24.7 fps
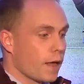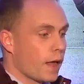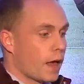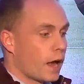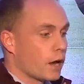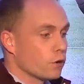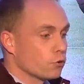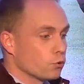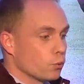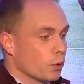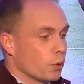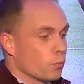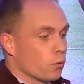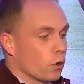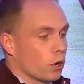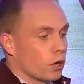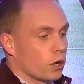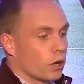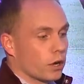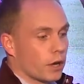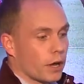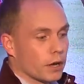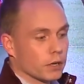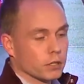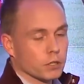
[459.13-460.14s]
How do we work
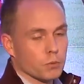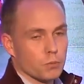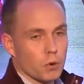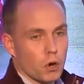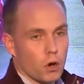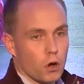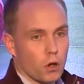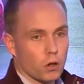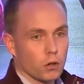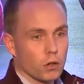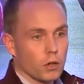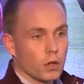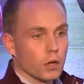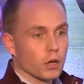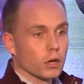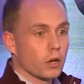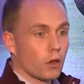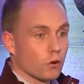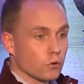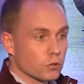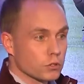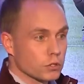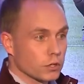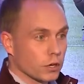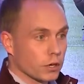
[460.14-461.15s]
on getting the ball
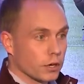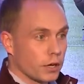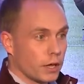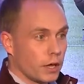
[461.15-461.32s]
closer